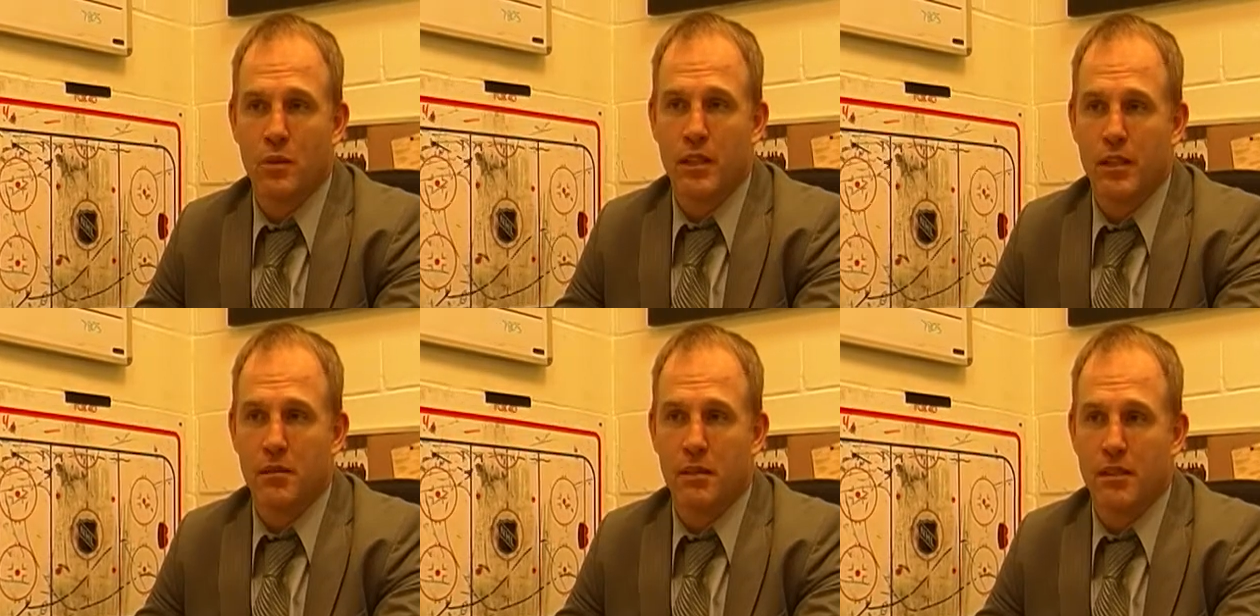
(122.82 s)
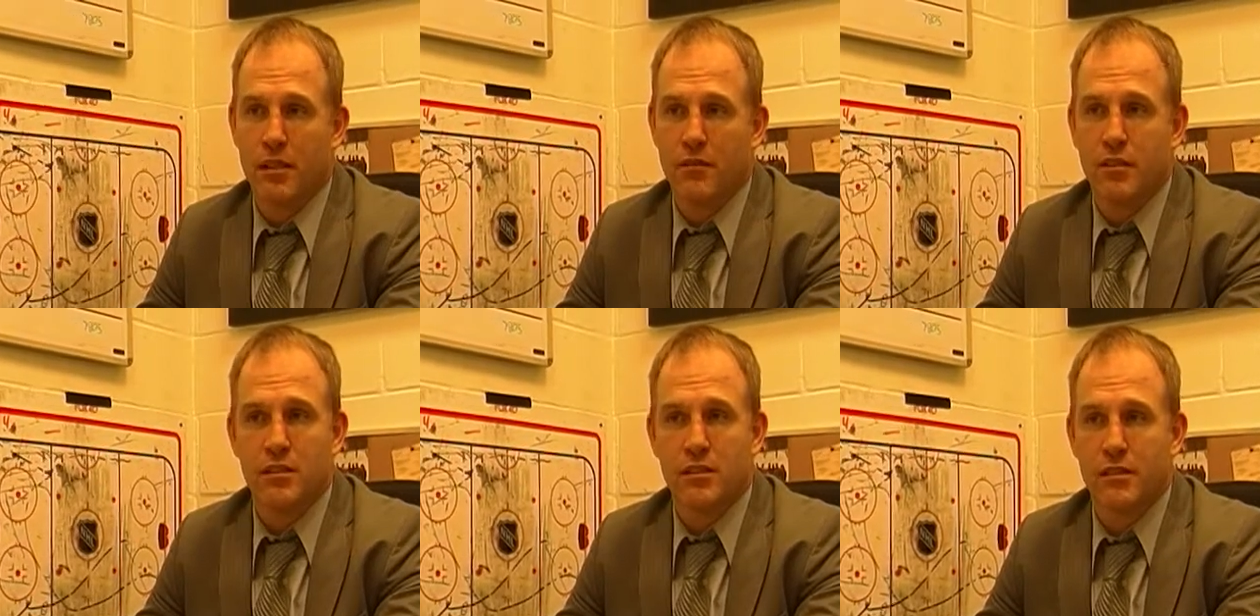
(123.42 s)
know we need to be
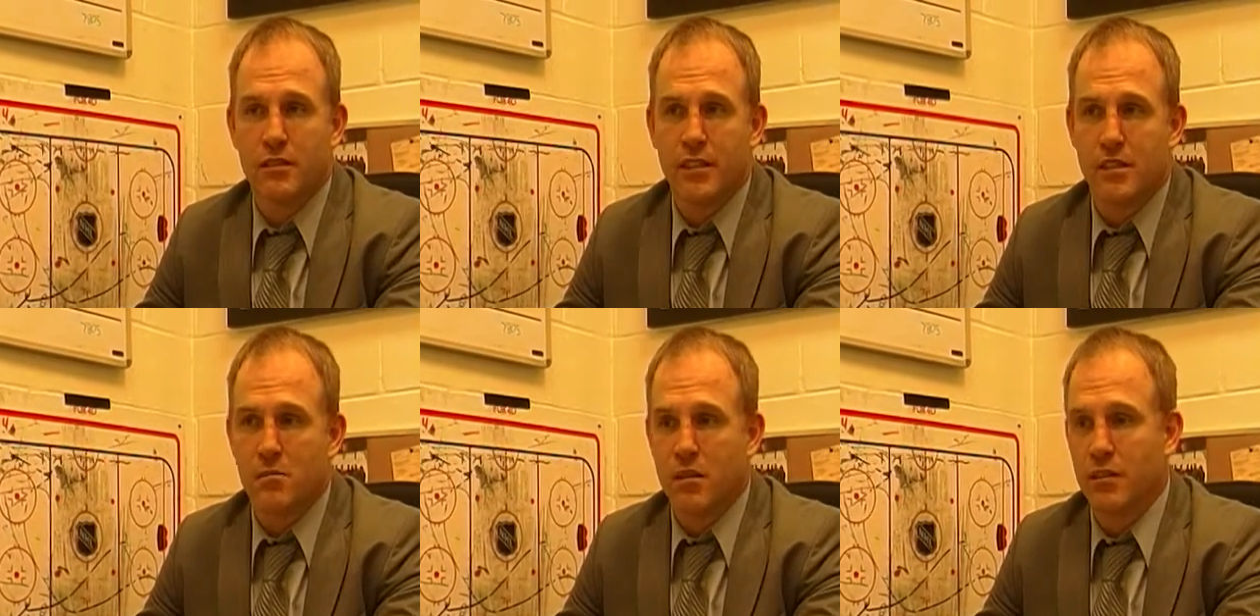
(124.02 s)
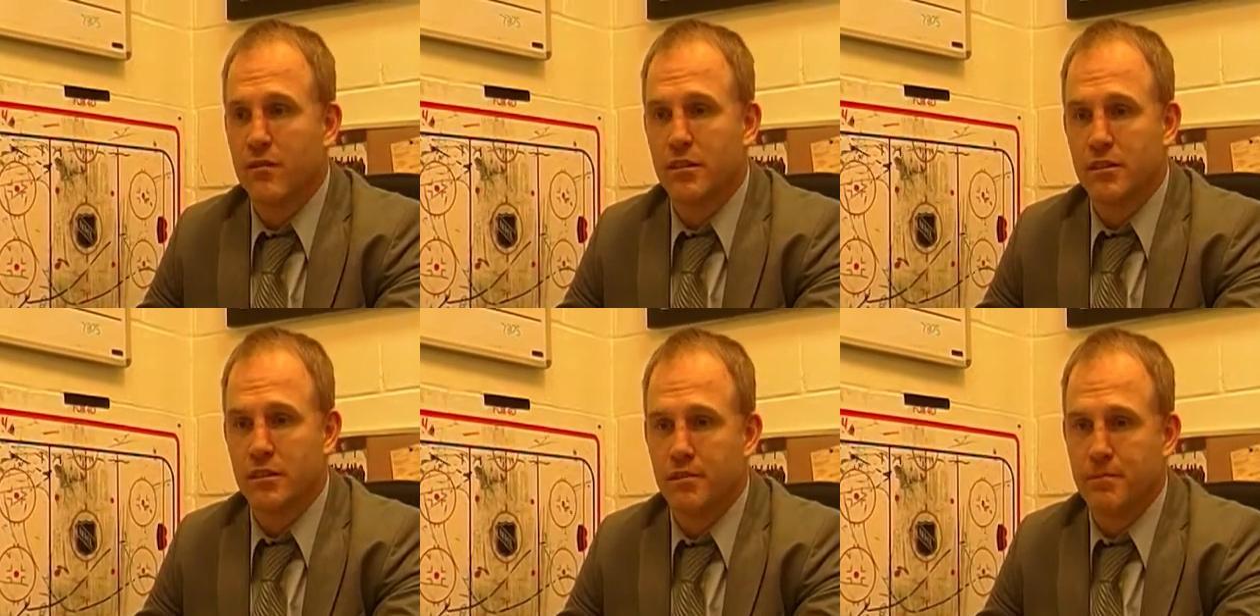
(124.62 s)
tougher too. We need some
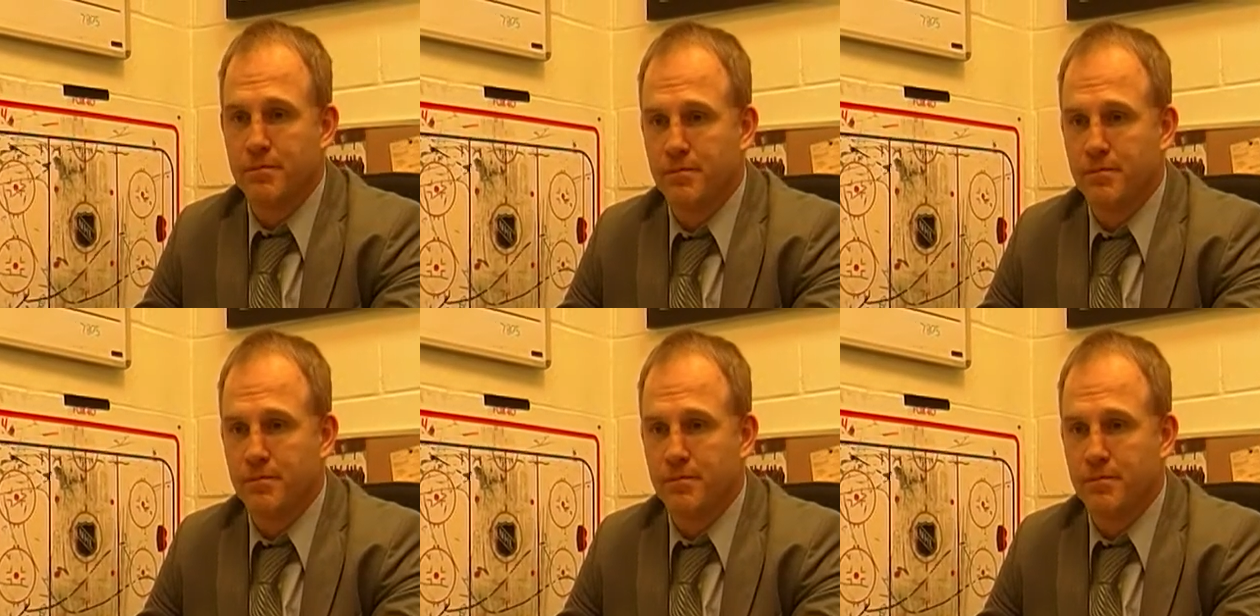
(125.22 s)
toughness.